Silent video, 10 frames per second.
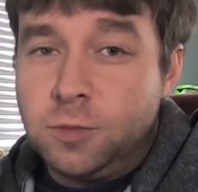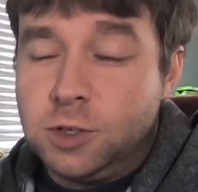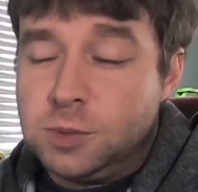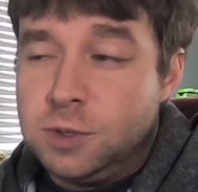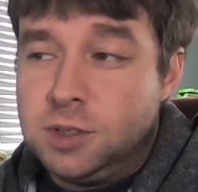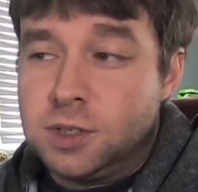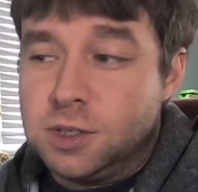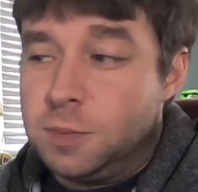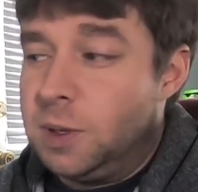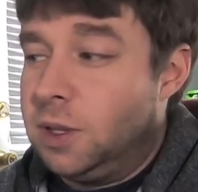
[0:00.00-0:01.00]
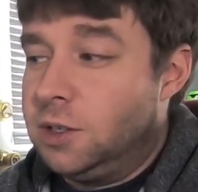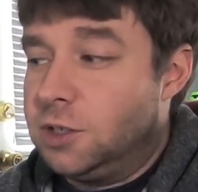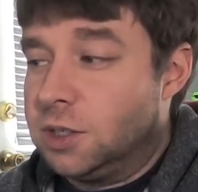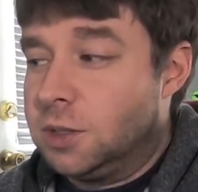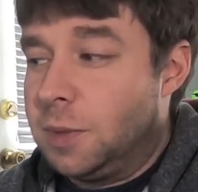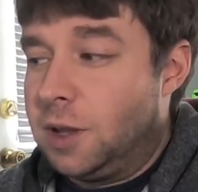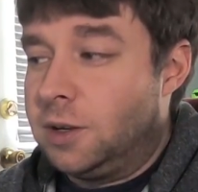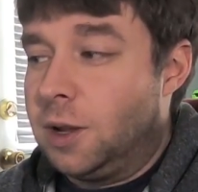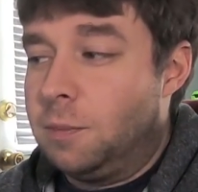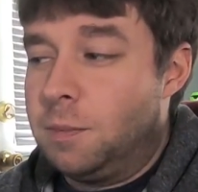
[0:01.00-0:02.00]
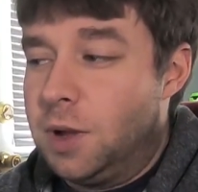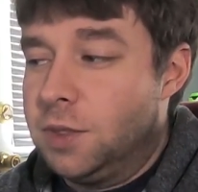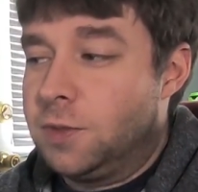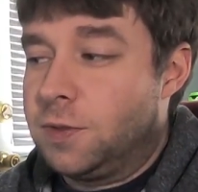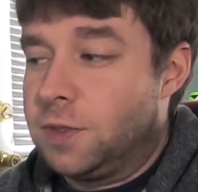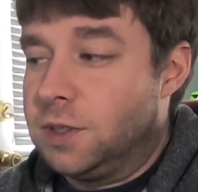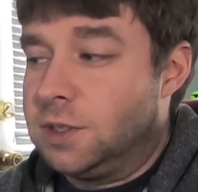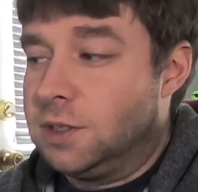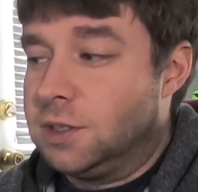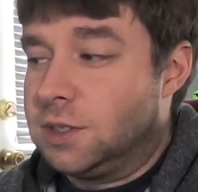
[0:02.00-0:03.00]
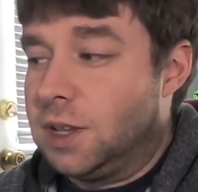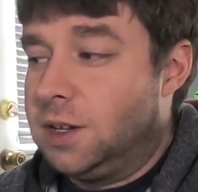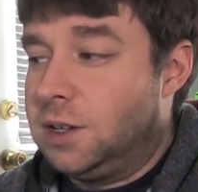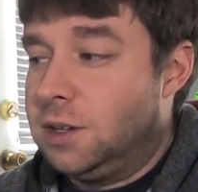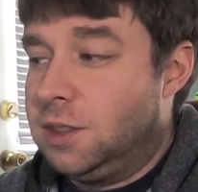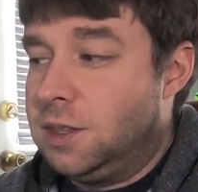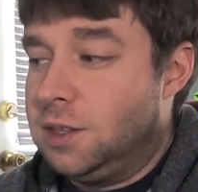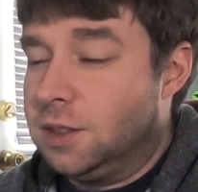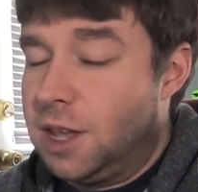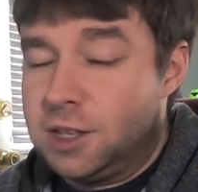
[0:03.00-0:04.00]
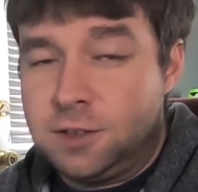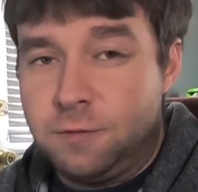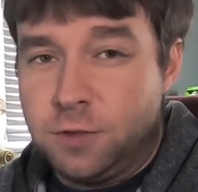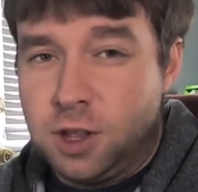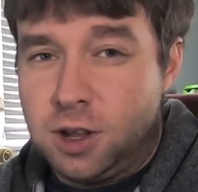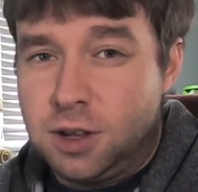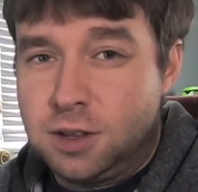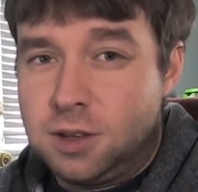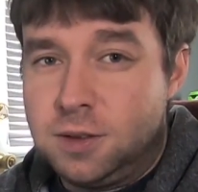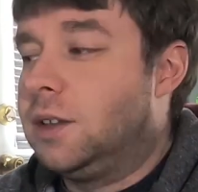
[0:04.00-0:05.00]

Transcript: which means it's been just about a month since I did the last vlog.